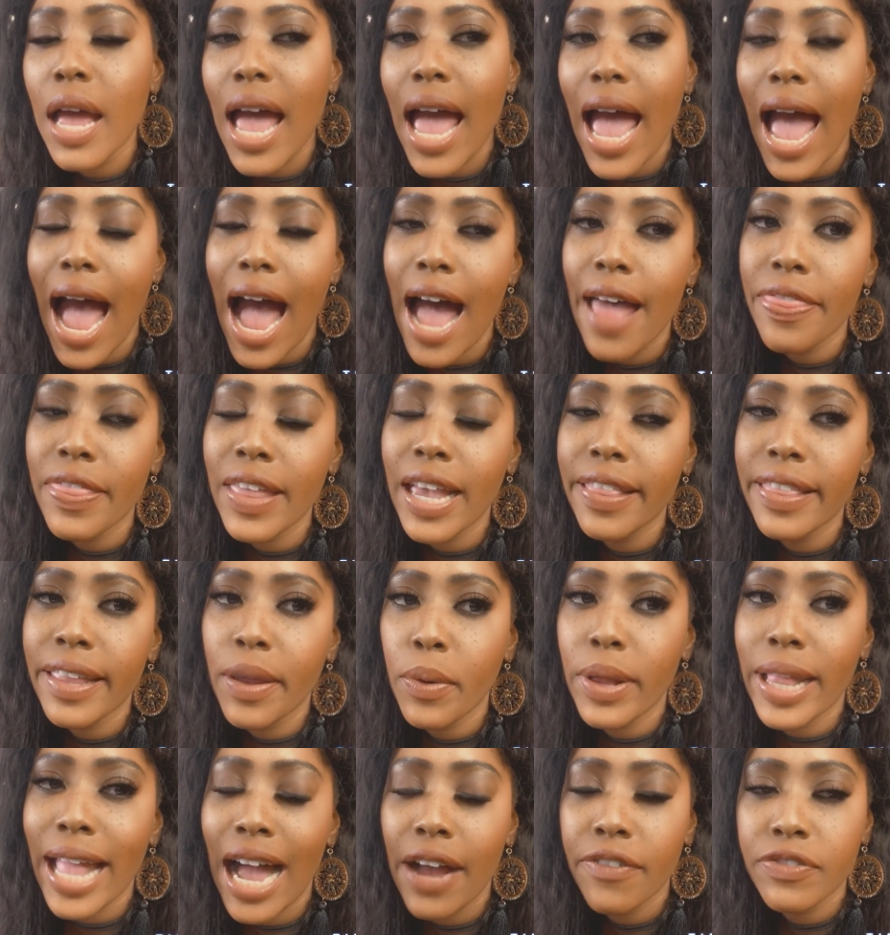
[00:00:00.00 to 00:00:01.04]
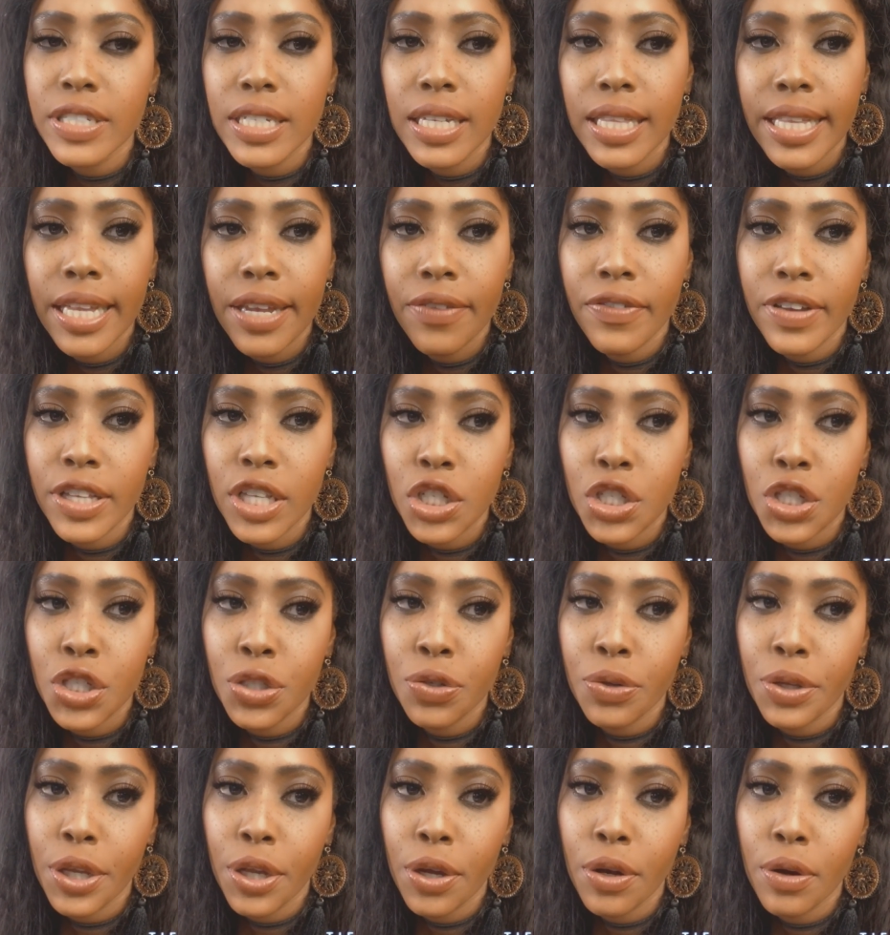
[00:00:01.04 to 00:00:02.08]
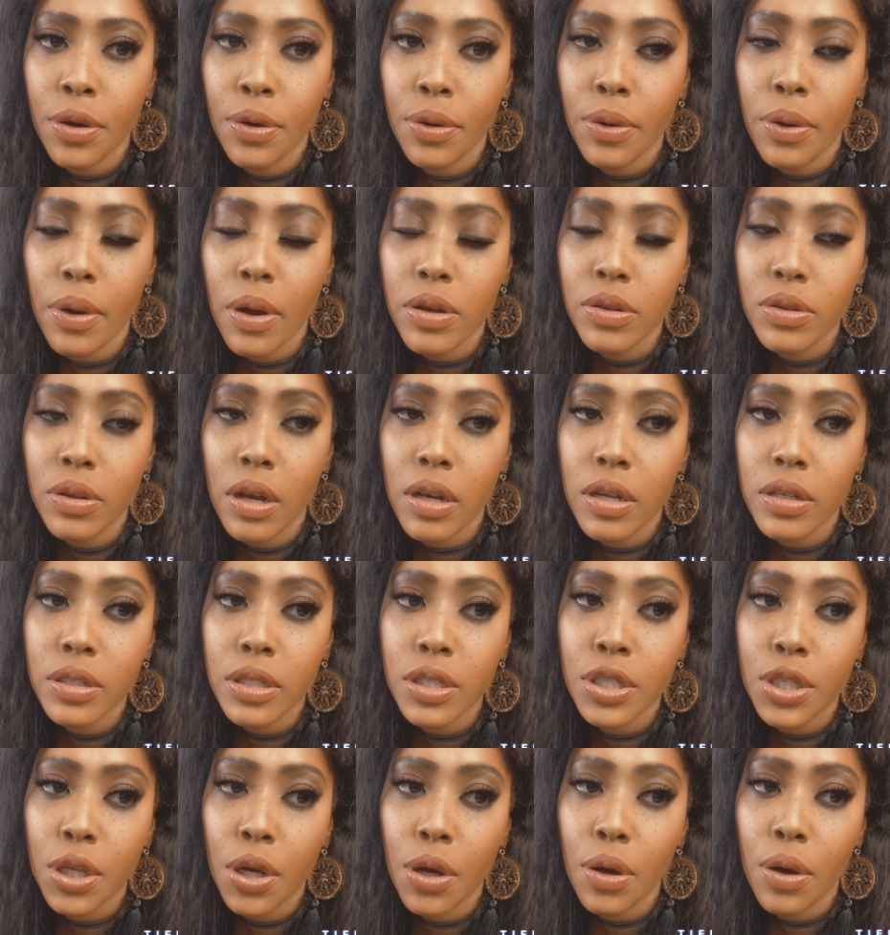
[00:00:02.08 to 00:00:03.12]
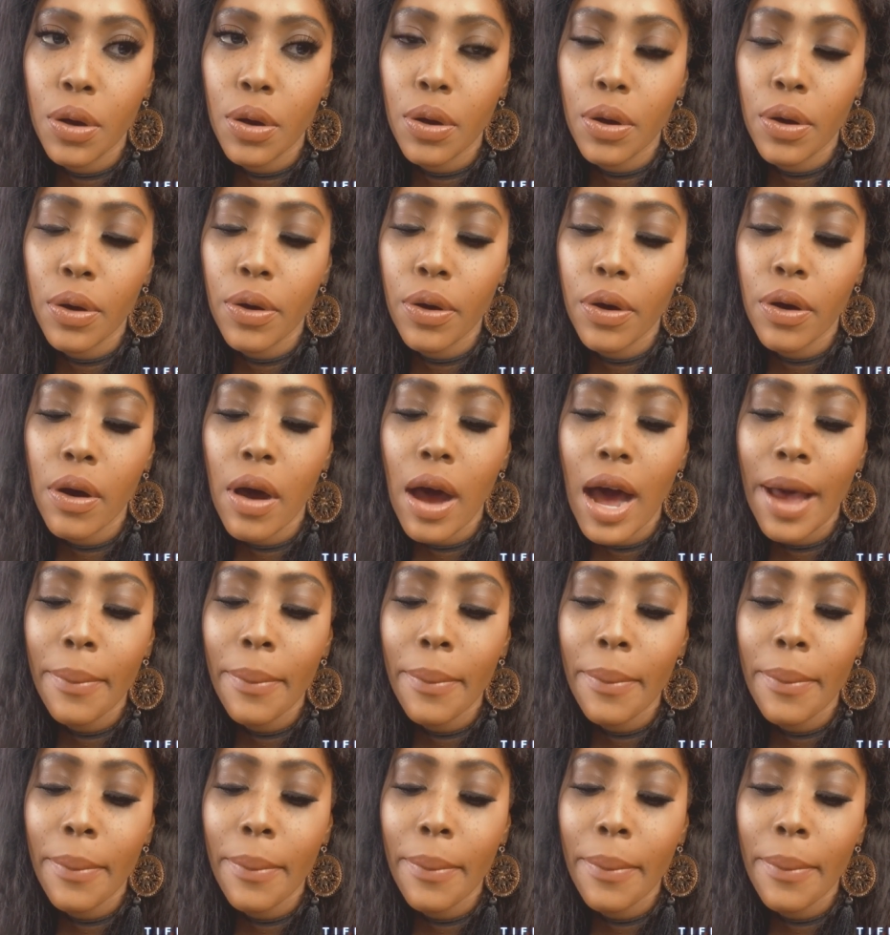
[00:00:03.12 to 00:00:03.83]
And then they will have to live in the studio. So, I